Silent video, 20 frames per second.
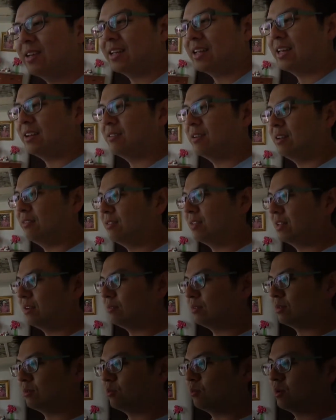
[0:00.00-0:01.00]
I can't lift it
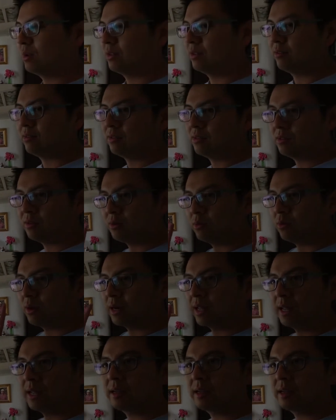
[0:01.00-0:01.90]
up. It's one hand.